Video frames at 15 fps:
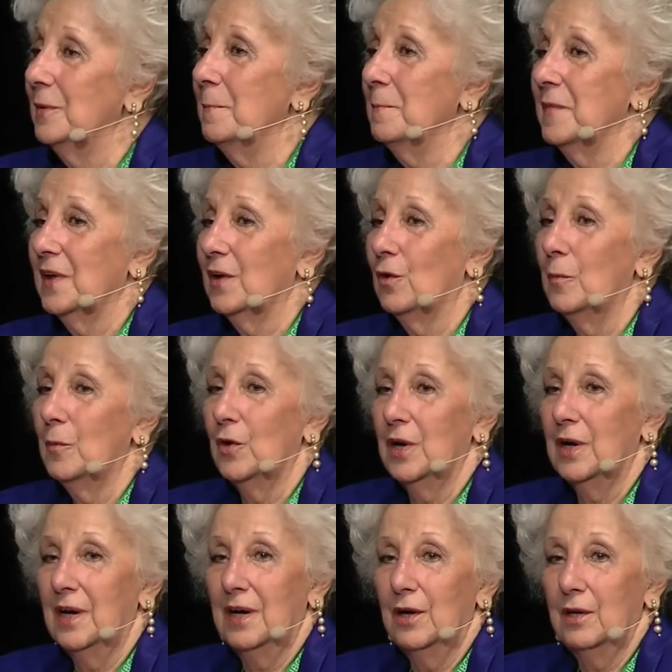So the
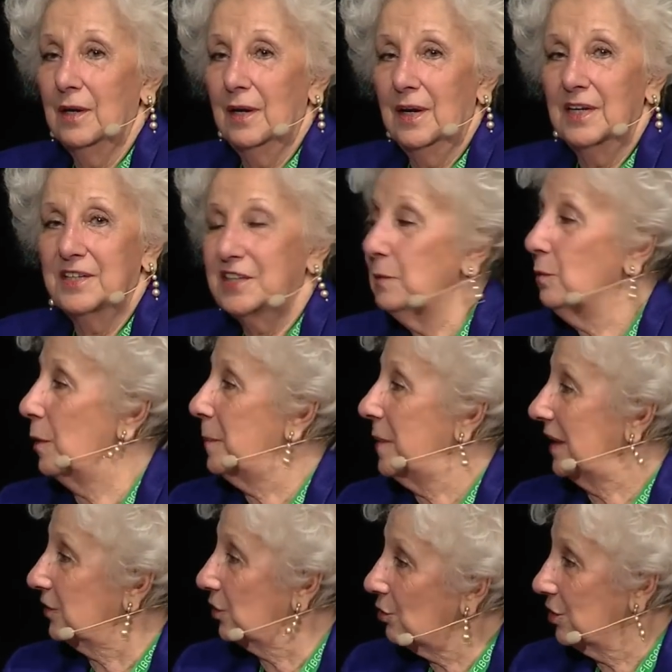figure,
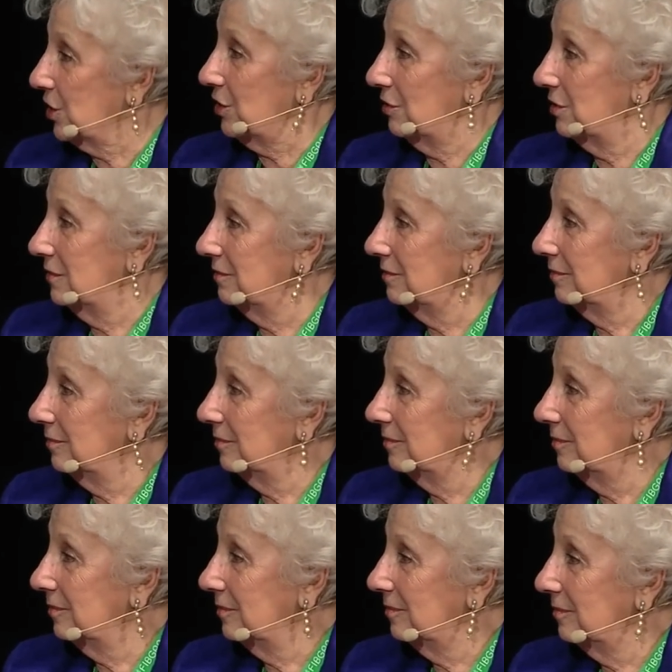that figure
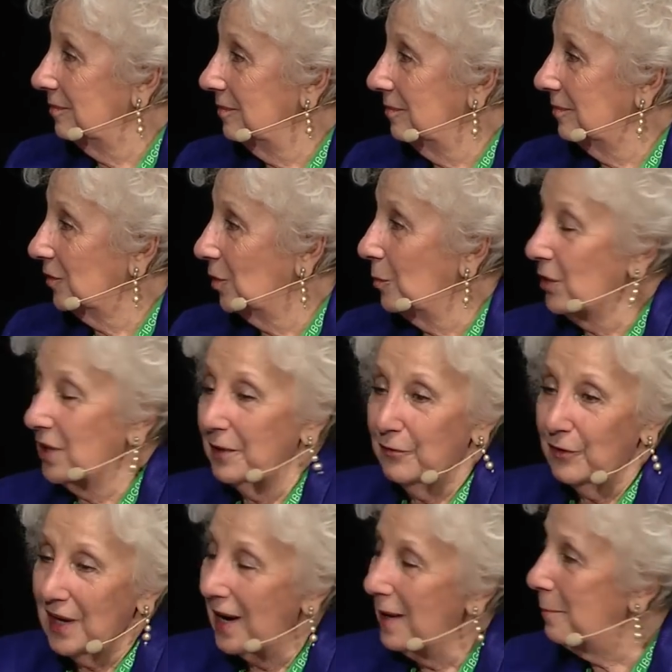has been like the
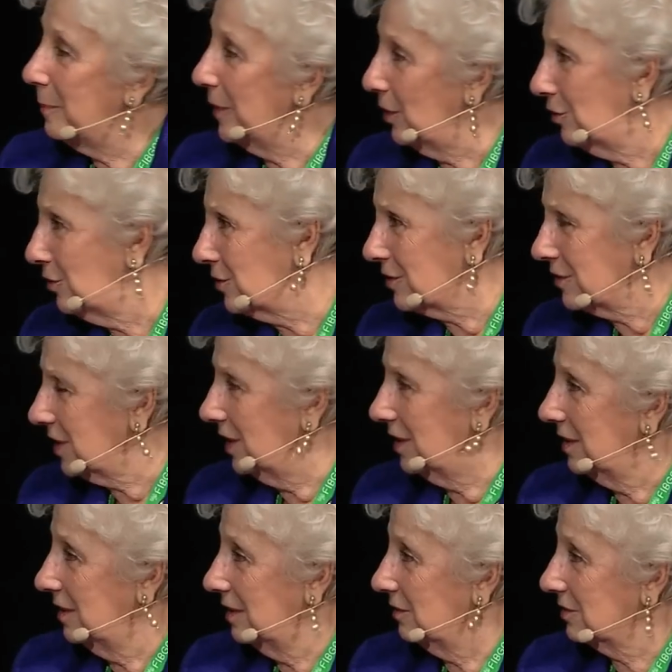scapegoat,
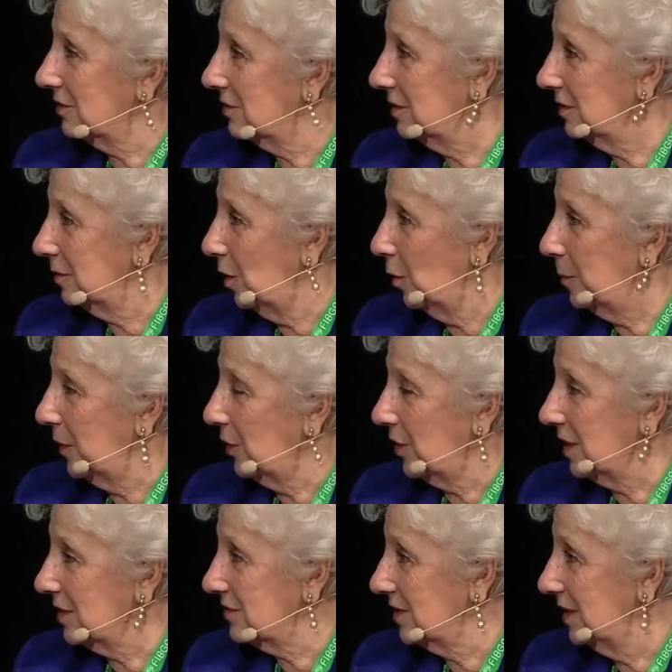like if he had
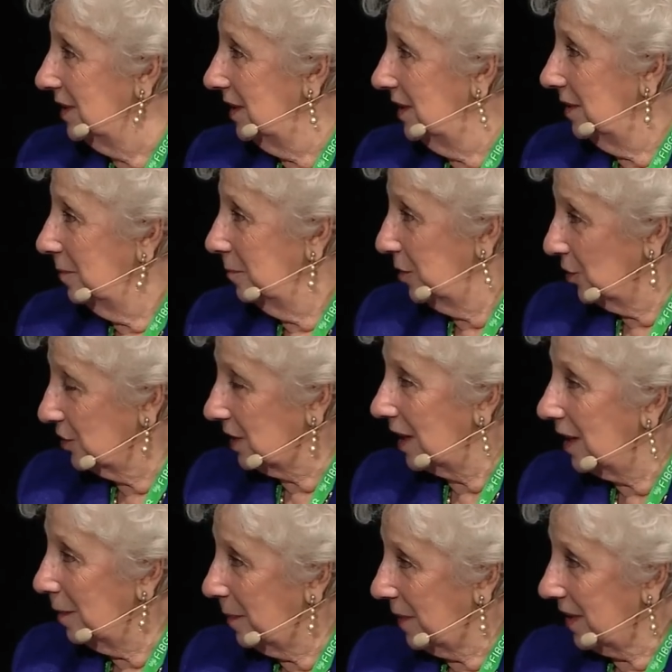been the worst of the
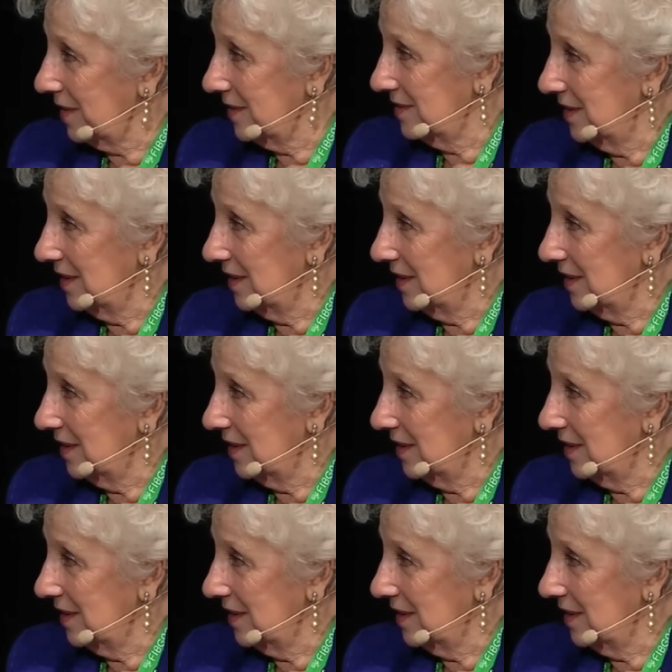worst.